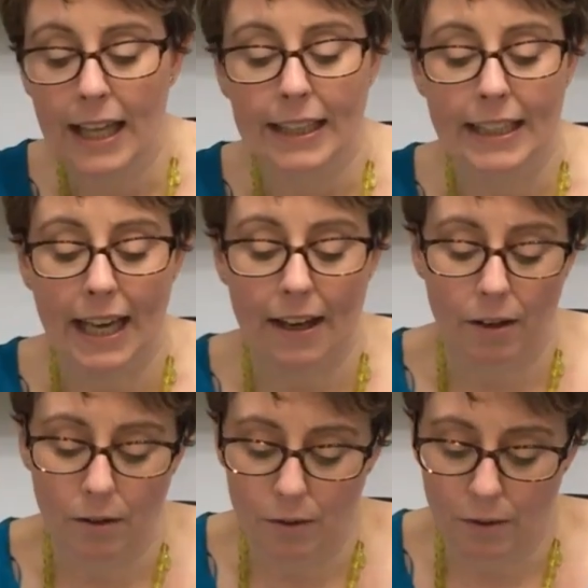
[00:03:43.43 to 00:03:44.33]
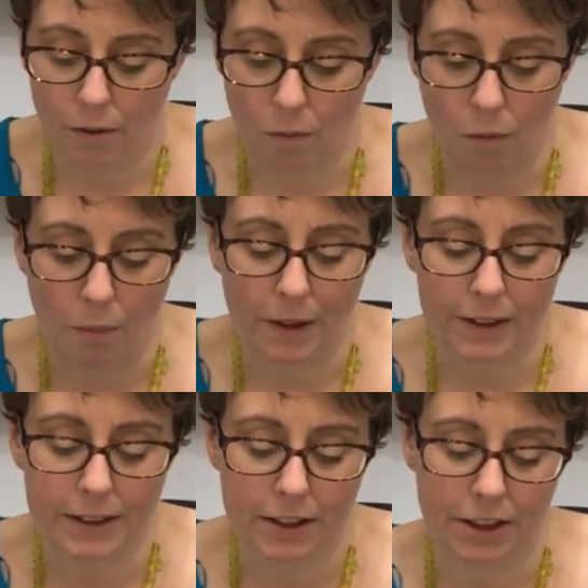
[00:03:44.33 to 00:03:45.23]
Now, what we're
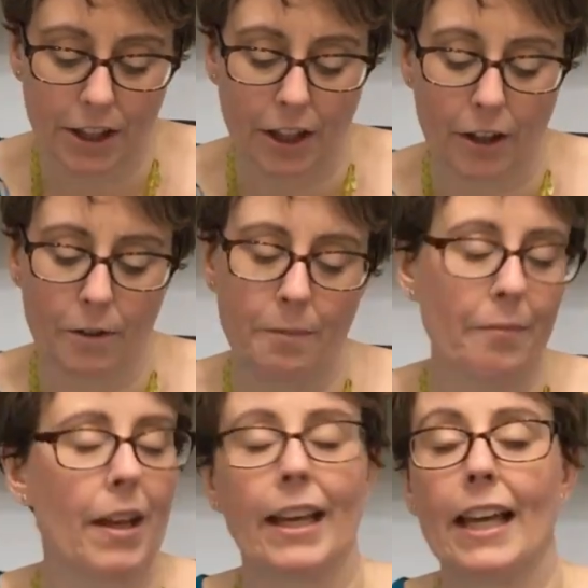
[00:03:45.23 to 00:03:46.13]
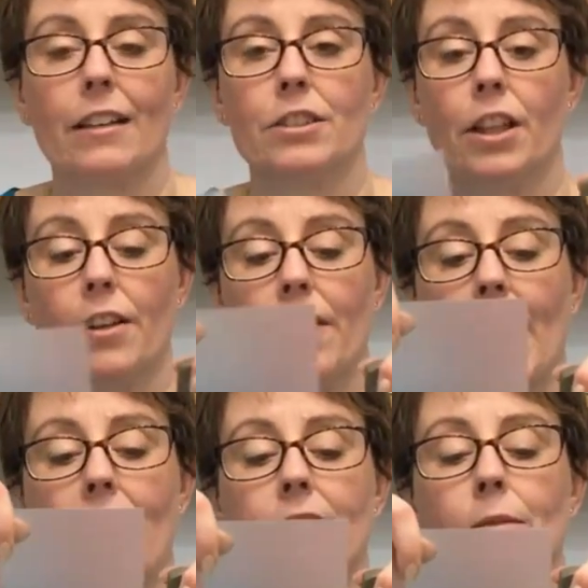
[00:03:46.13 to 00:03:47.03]
going to do, again I'll show you in the
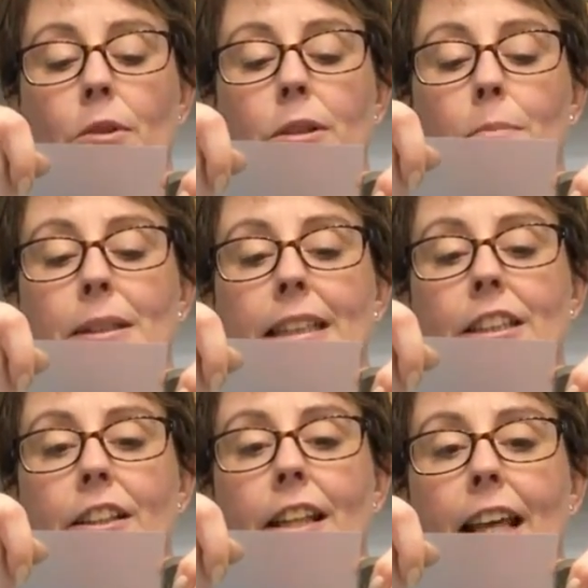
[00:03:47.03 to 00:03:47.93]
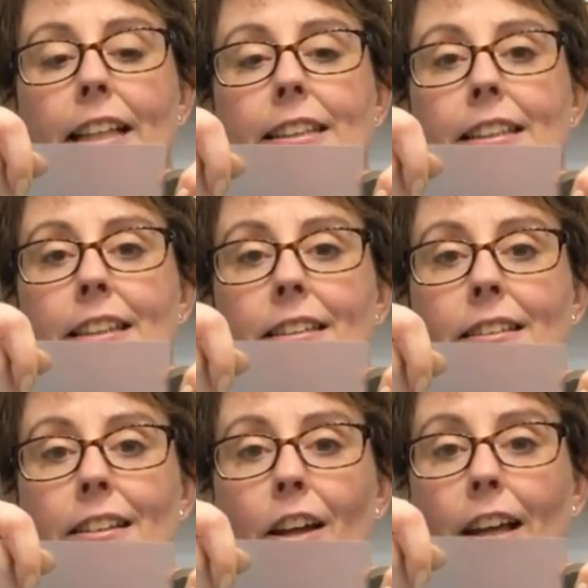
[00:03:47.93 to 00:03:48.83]
air, is I'm going to position this
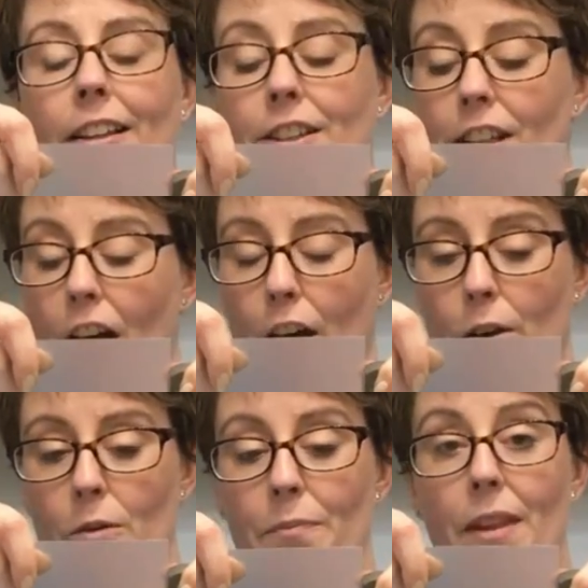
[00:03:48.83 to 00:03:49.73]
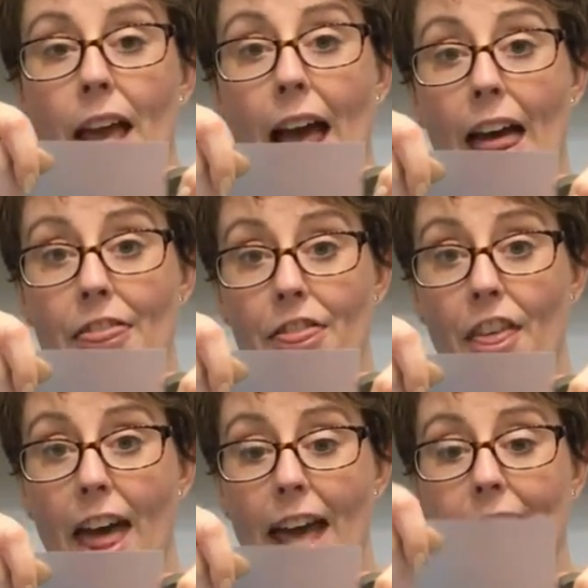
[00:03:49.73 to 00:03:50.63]
like so, and
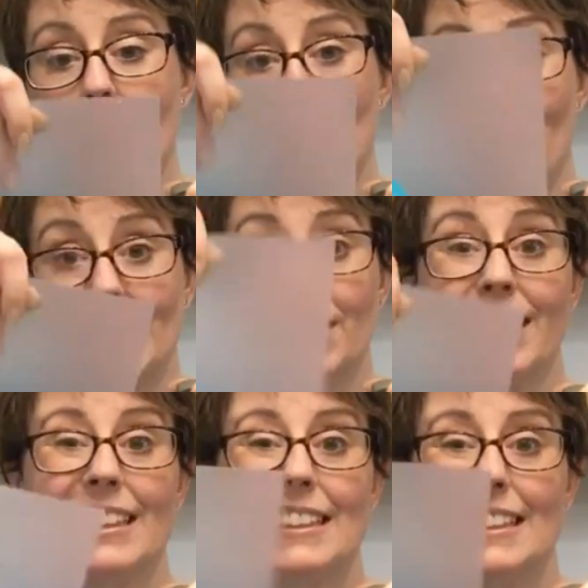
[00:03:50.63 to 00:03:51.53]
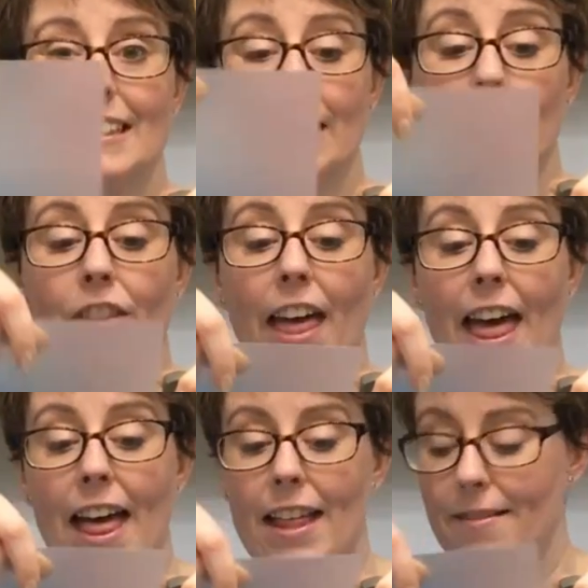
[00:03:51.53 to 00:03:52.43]
then imagine this is still
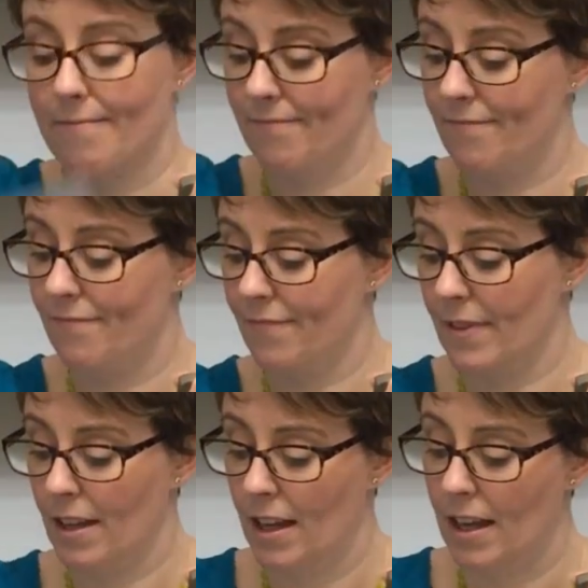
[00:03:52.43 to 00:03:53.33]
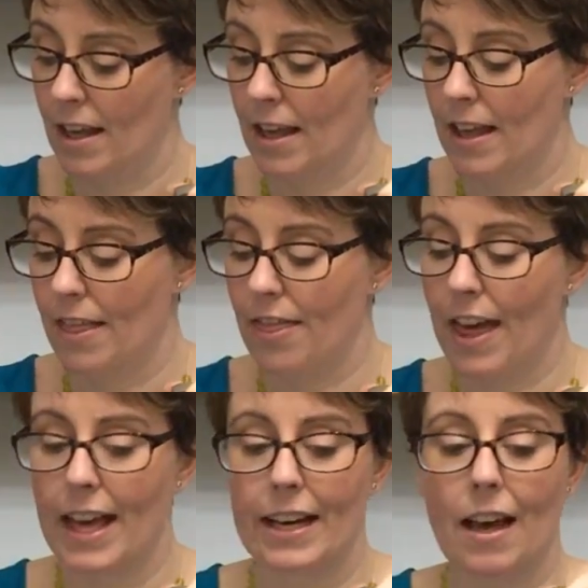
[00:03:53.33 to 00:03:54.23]
there.
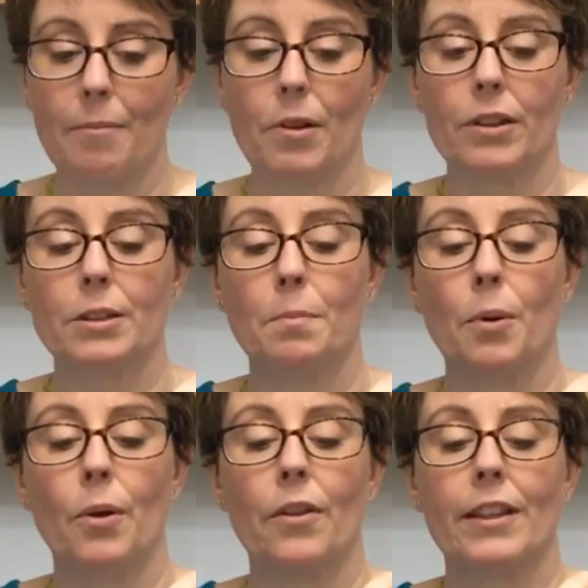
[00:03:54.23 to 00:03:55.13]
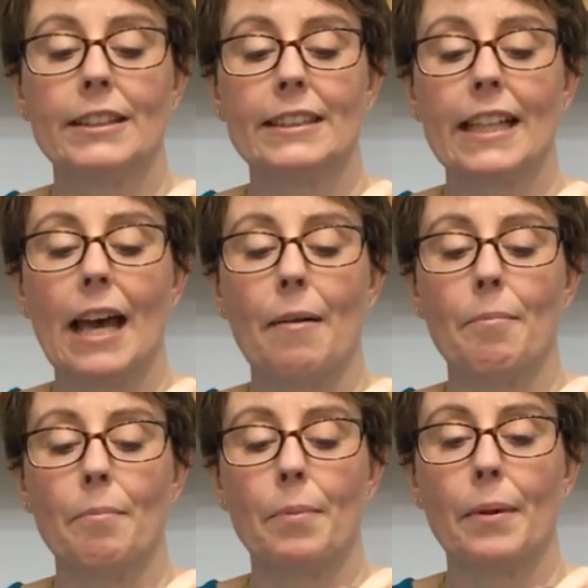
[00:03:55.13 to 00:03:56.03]
Then I'm going to put the
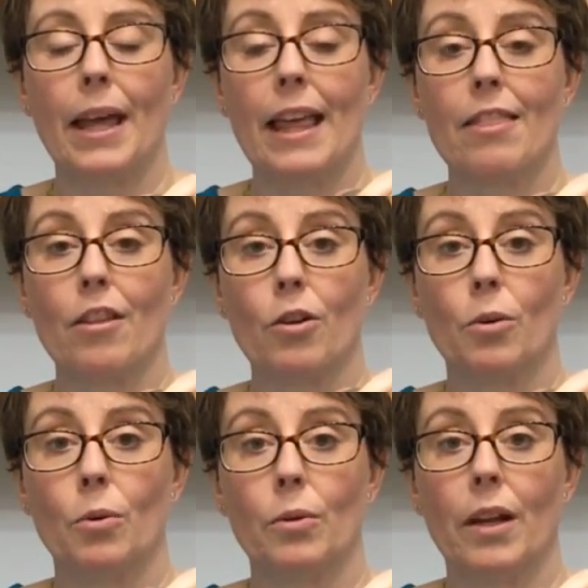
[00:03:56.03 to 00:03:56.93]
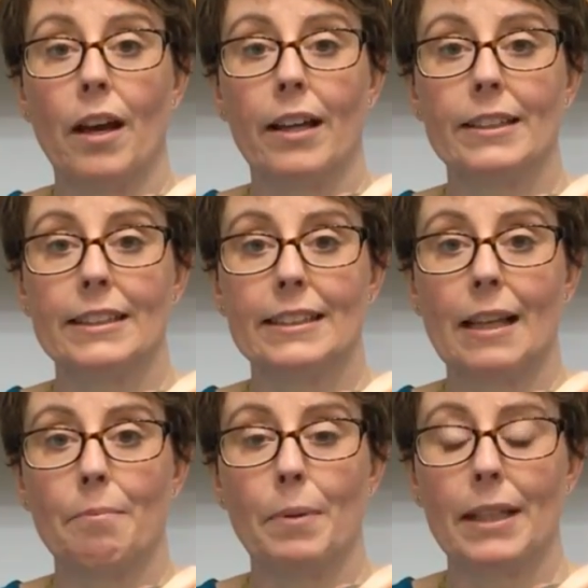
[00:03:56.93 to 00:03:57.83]
stamp in the corner and
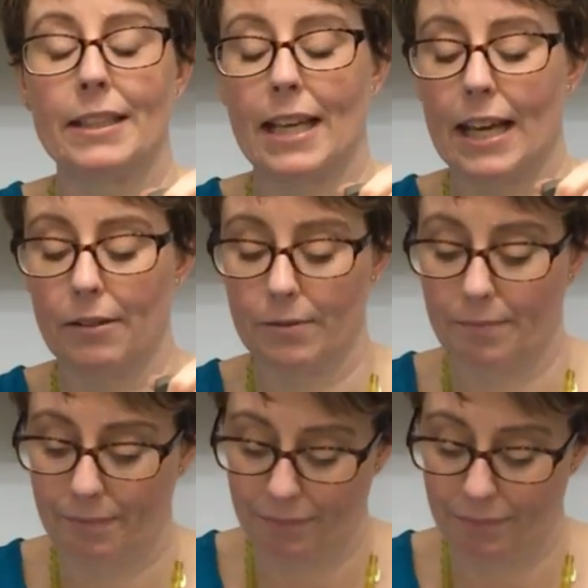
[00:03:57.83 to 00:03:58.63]
stamp it down.